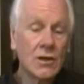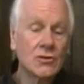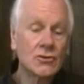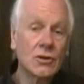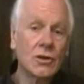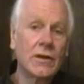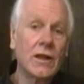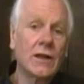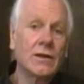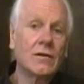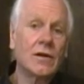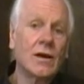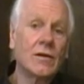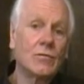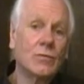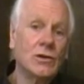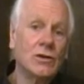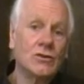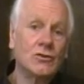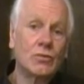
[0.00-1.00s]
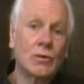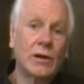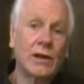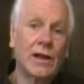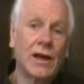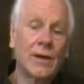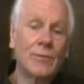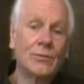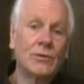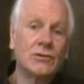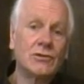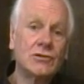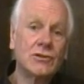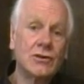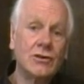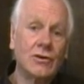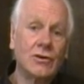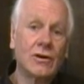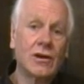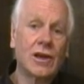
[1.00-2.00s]
So then that means what happens
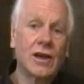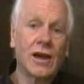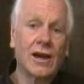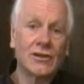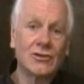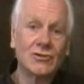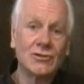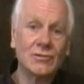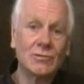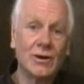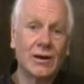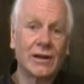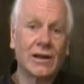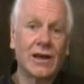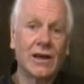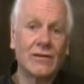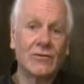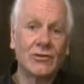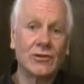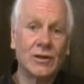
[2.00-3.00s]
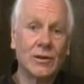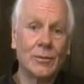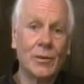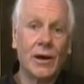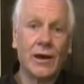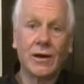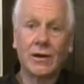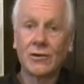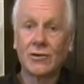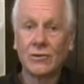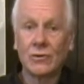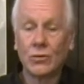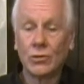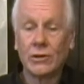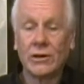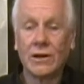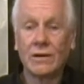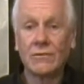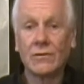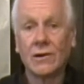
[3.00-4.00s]
to your cash you might have in the bank or
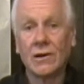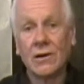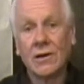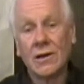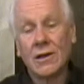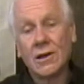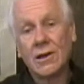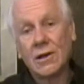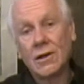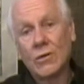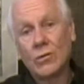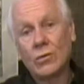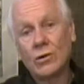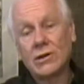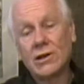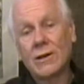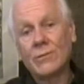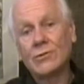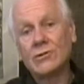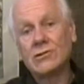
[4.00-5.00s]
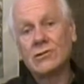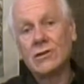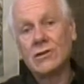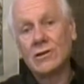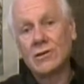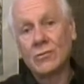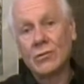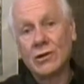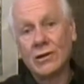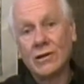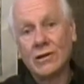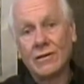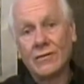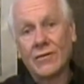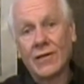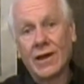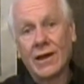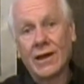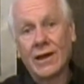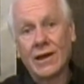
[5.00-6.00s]
whatever? What happens to your money
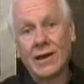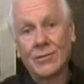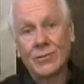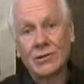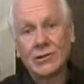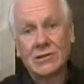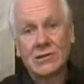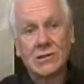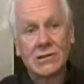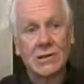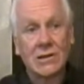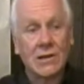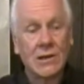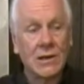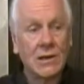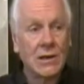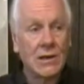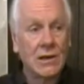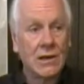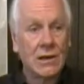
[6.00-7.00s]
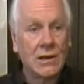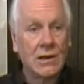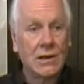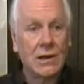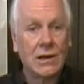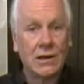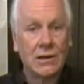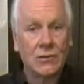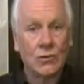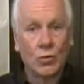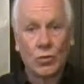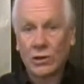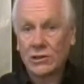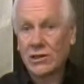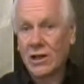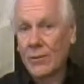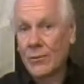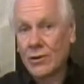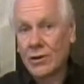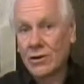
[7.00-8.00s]
if that happens? And
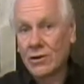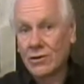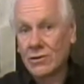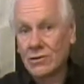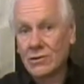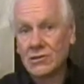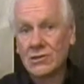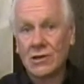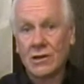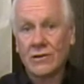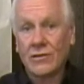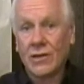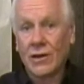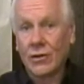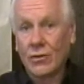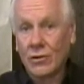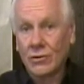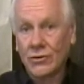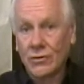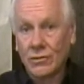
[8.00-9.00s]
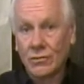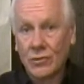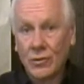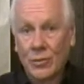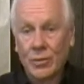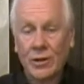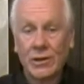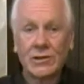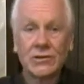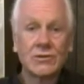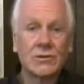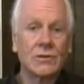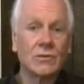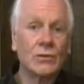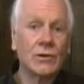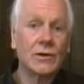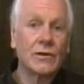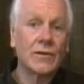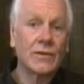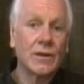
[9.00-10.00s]
what type of currency are they going to replace
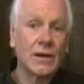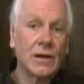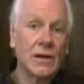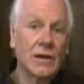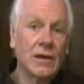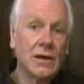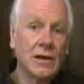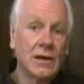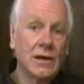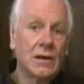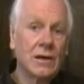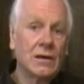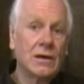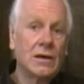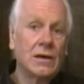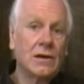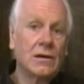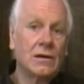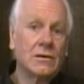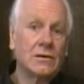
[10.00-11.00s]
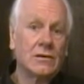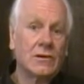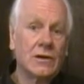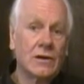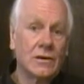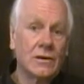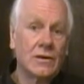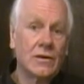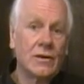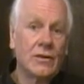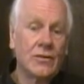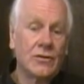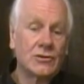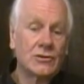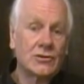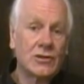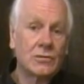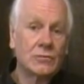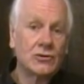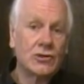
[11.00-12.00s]
it with? And
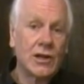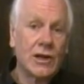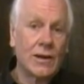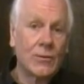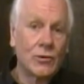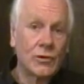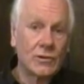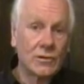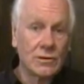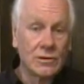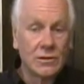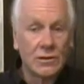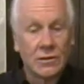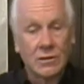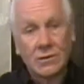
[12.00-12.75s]
there's some jabber